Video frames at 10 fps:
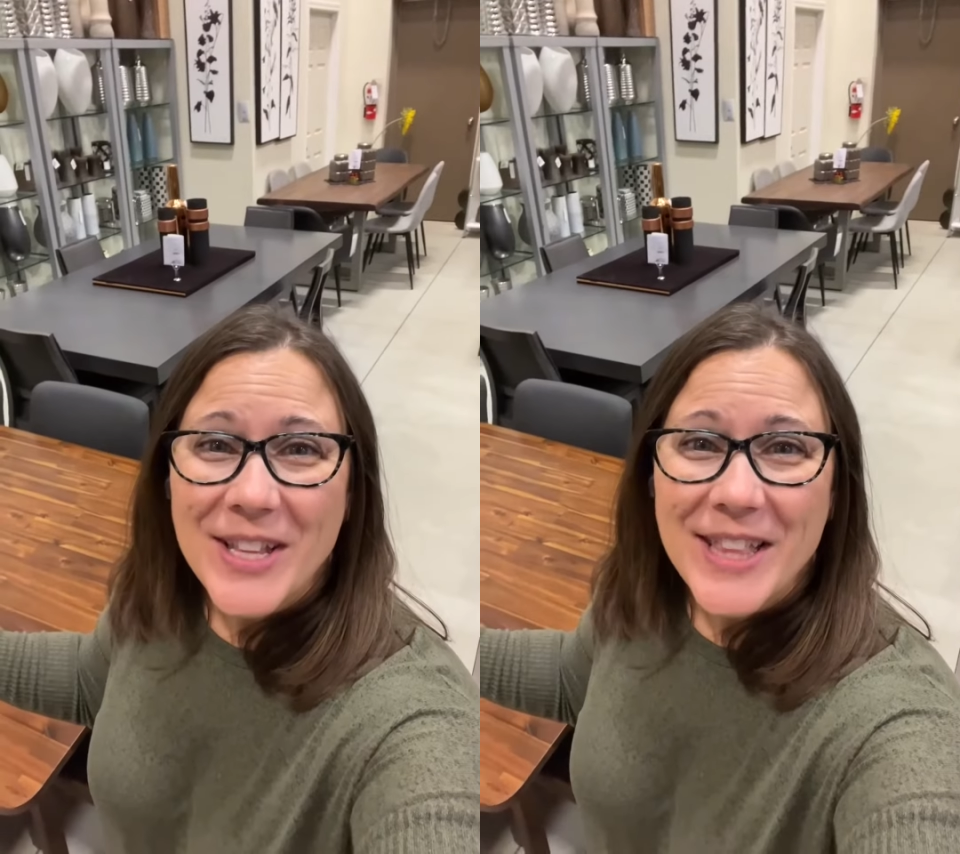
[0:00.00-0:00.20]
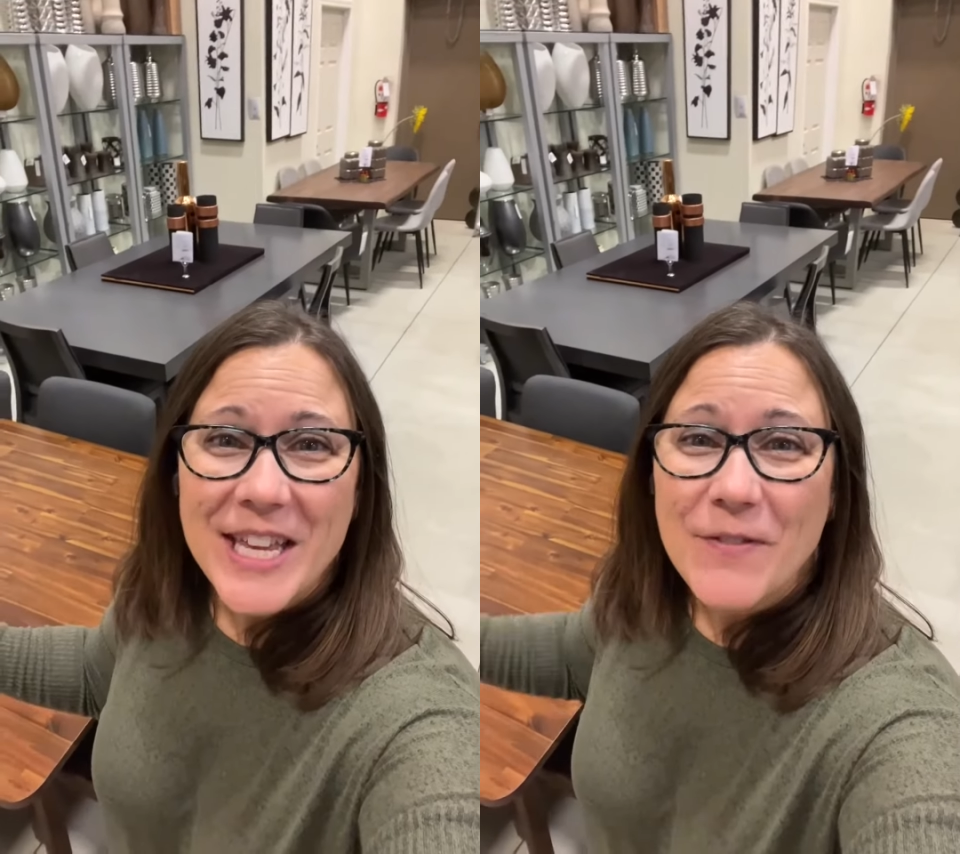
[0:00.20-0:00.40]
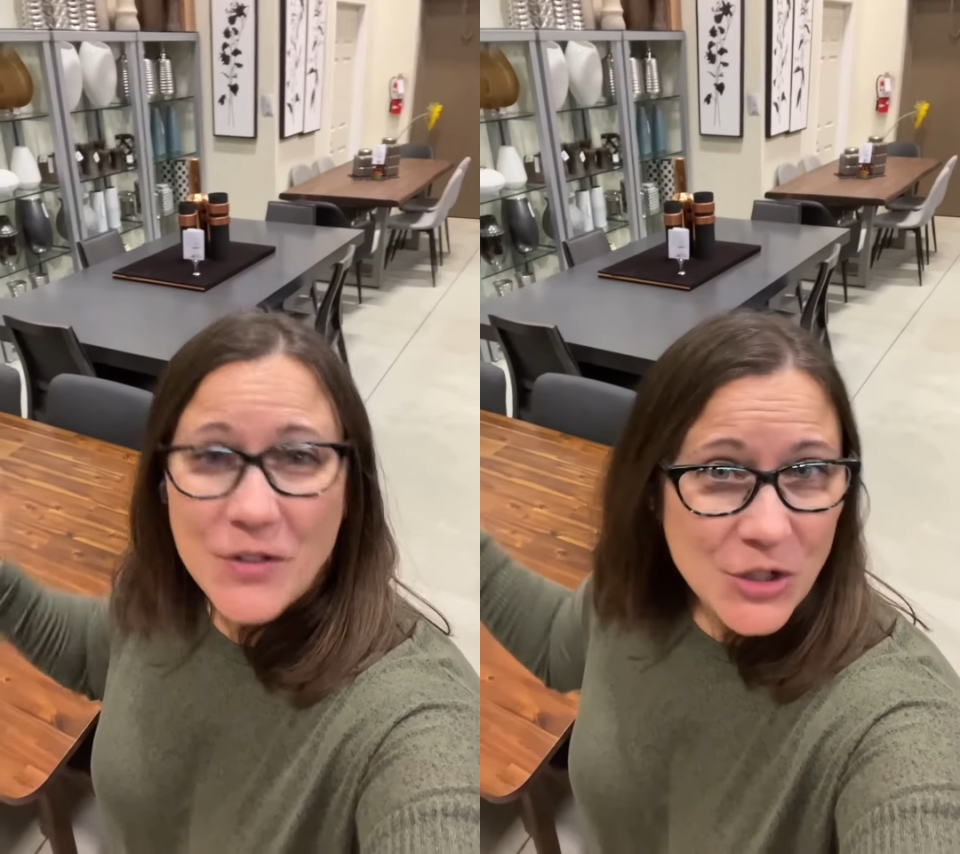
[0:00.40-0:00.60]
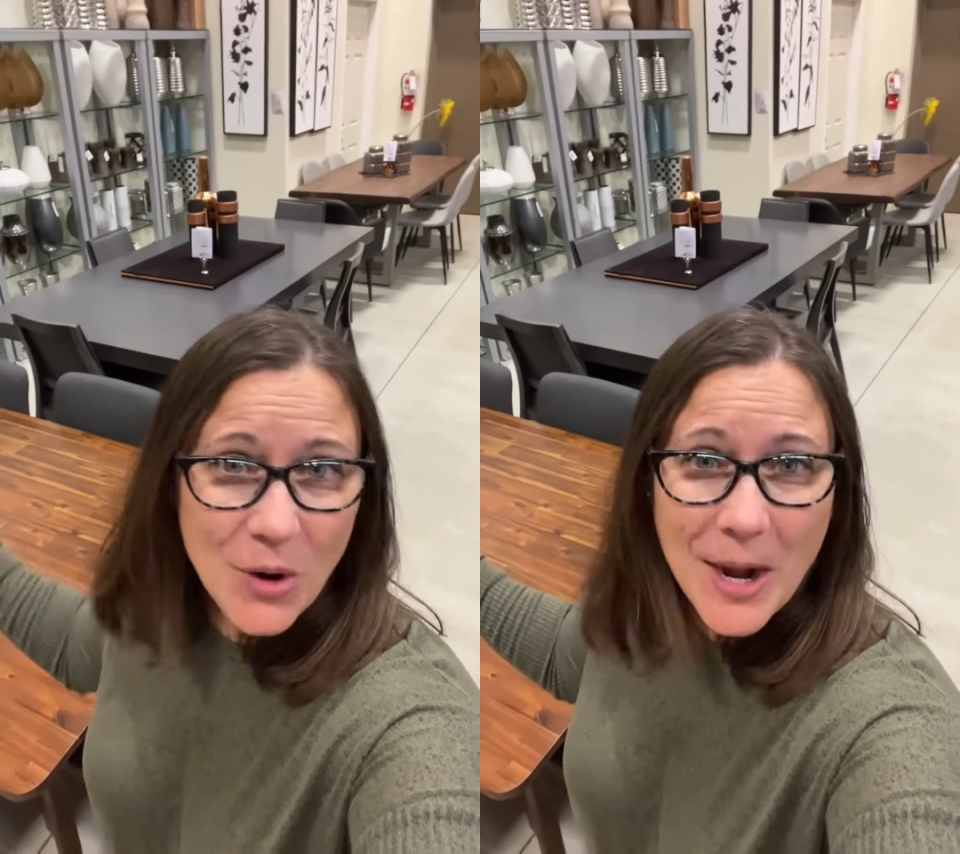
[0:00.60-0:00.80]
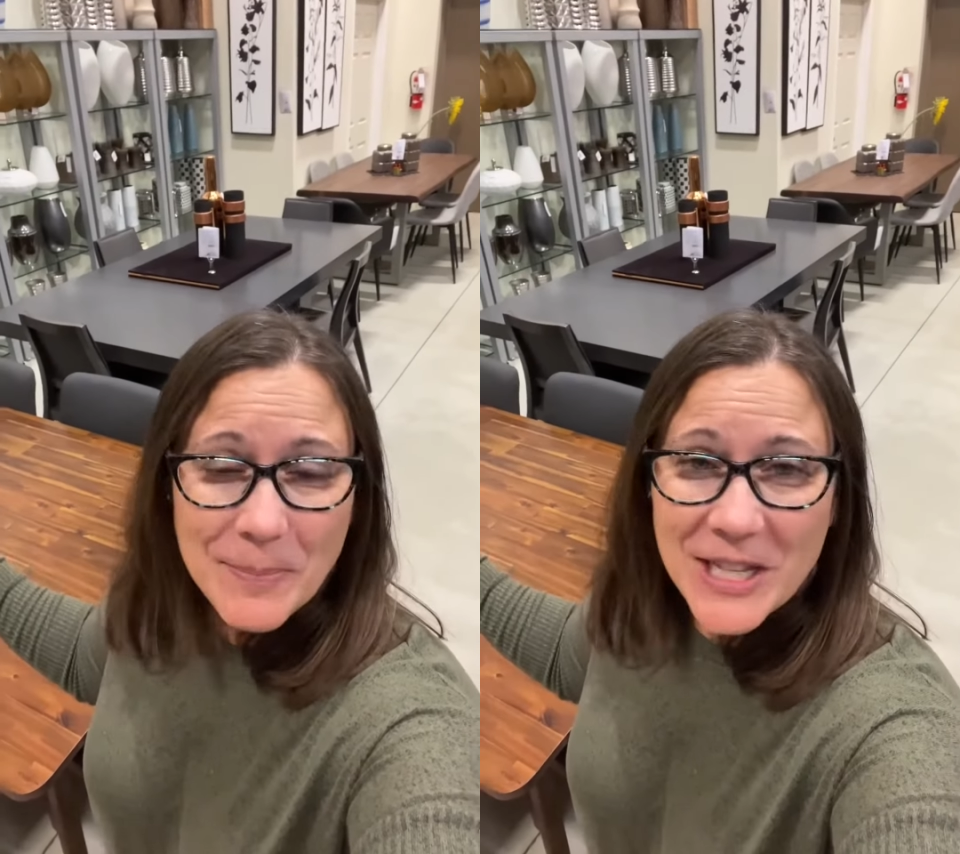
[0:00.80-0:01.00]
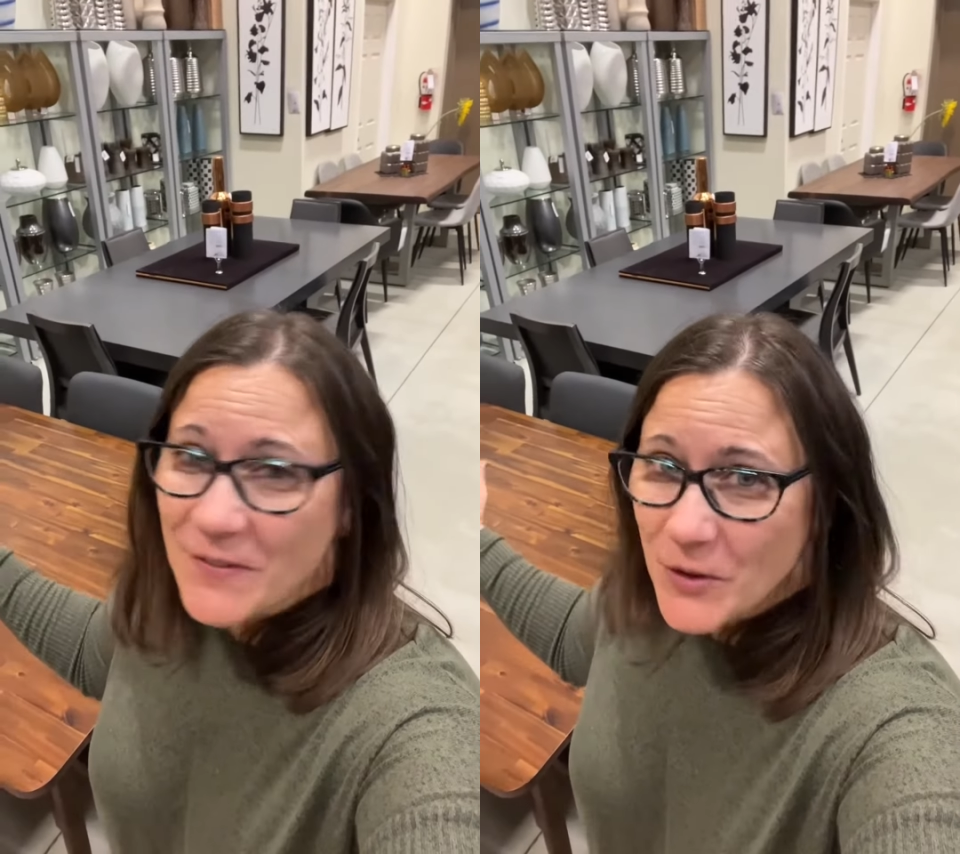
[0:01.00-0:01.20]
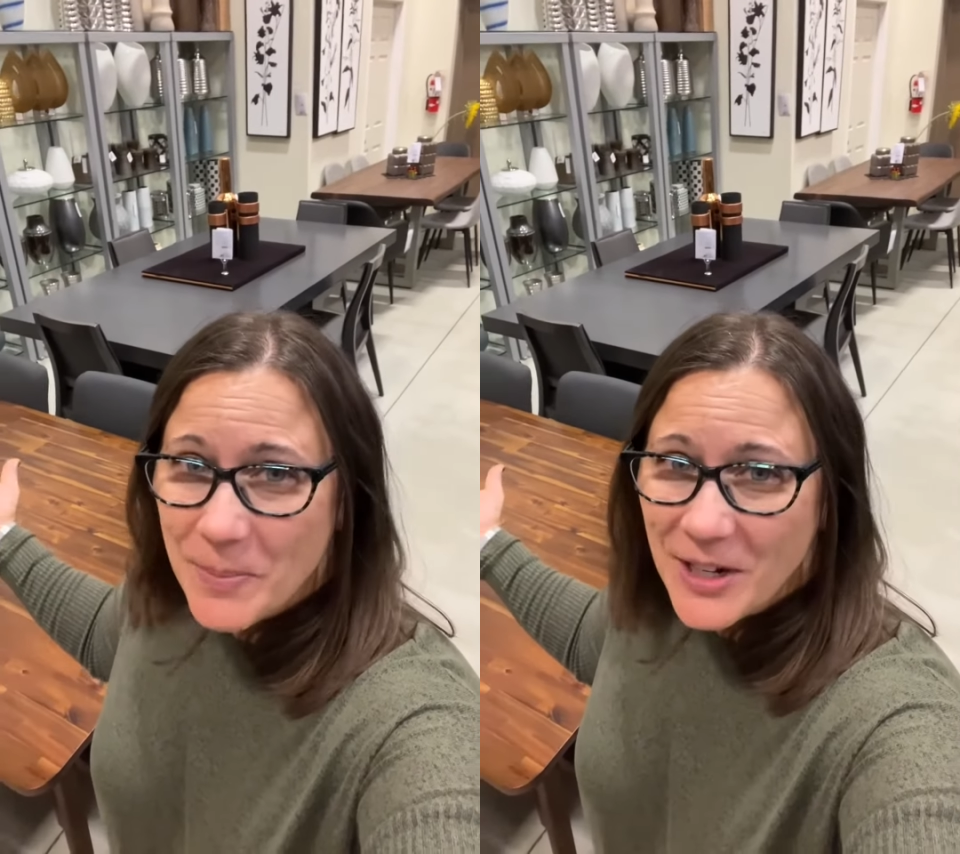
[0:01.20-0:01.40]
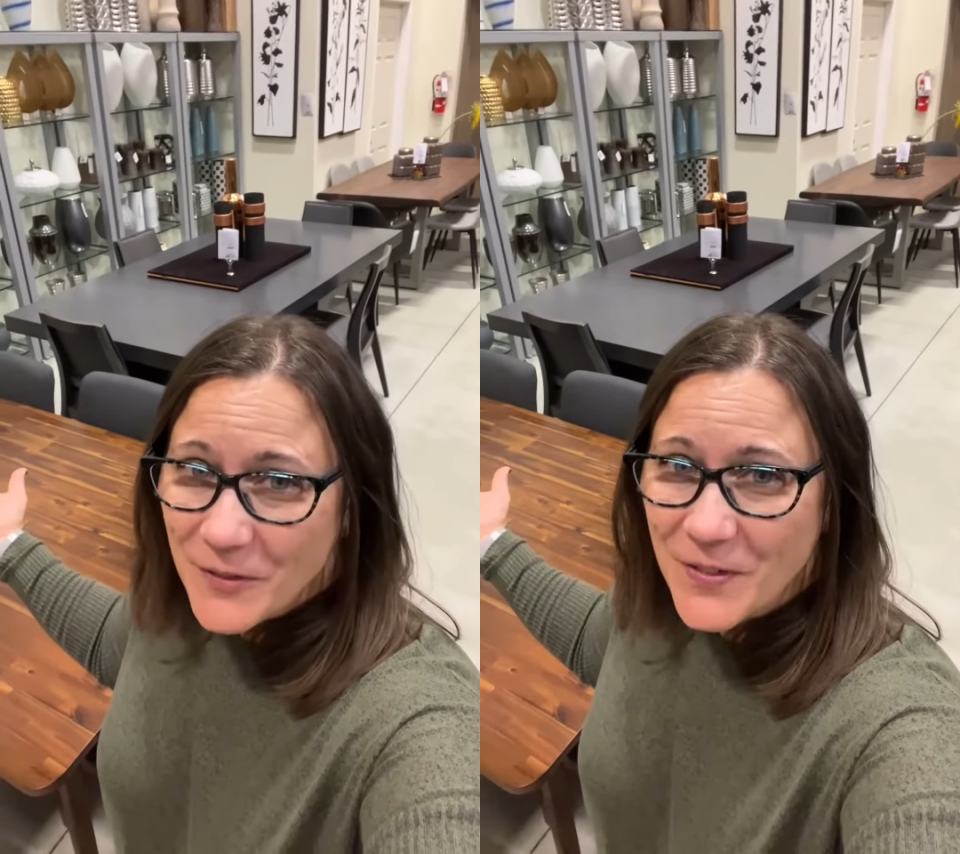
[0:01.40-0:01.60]
leaf, drop leaf, or
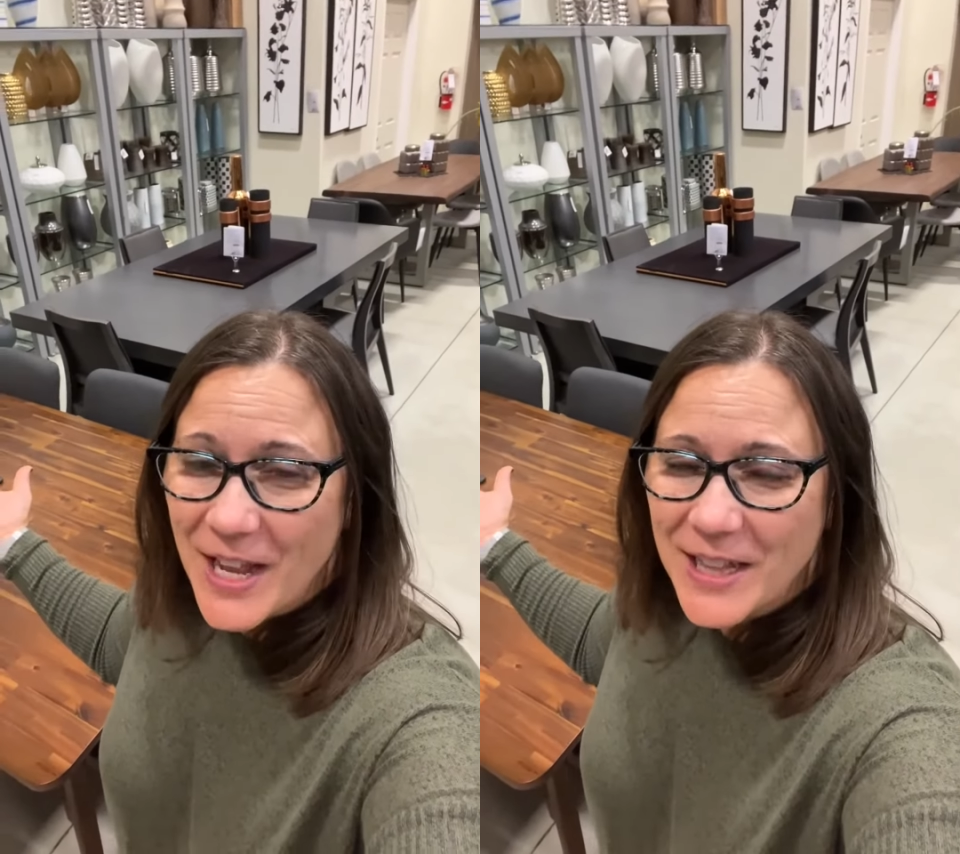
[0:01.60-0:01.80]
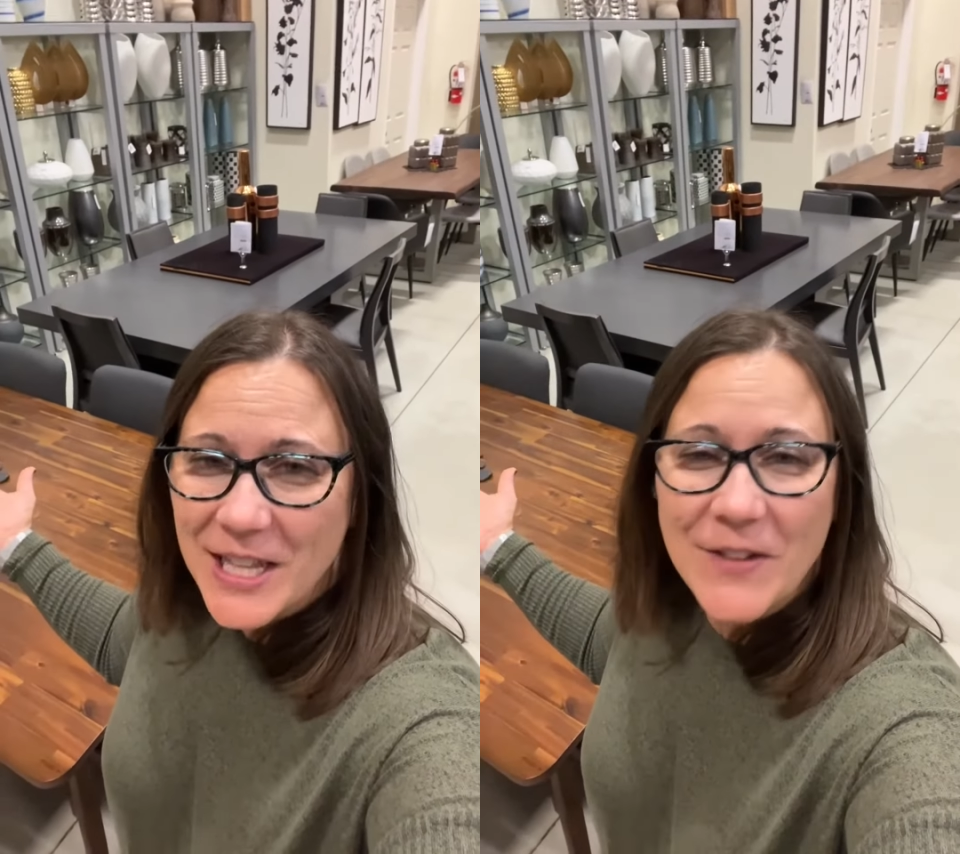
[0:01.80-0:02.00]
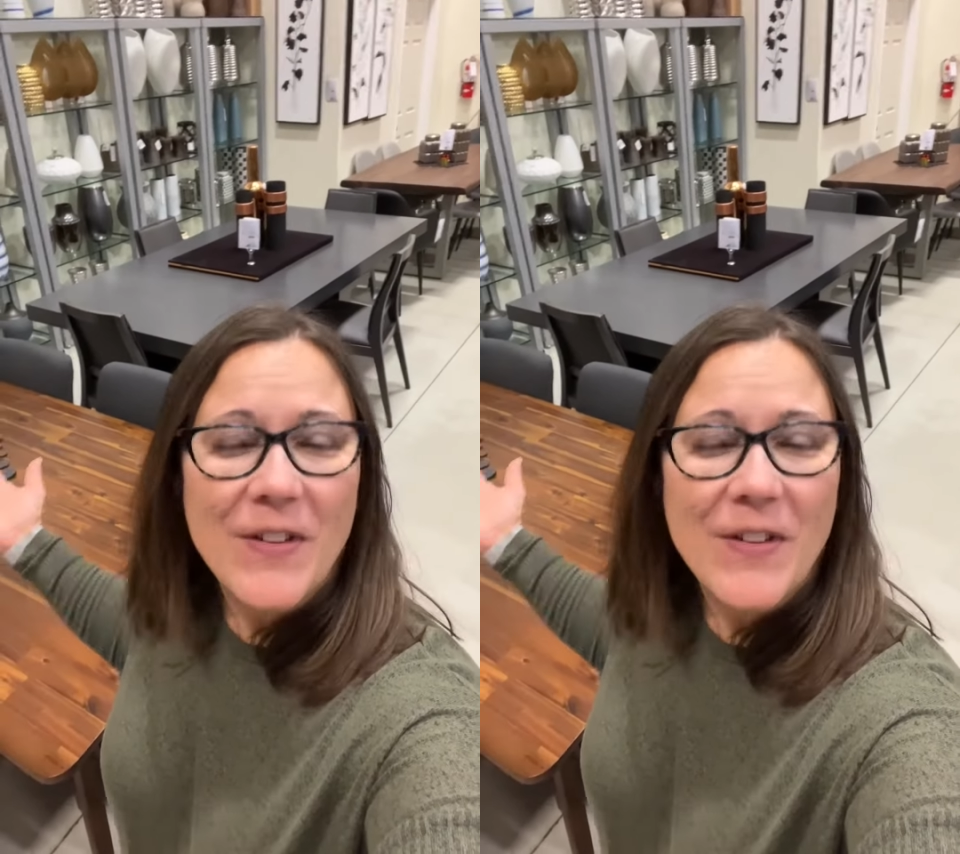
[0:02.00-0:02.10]
butterfly leaf,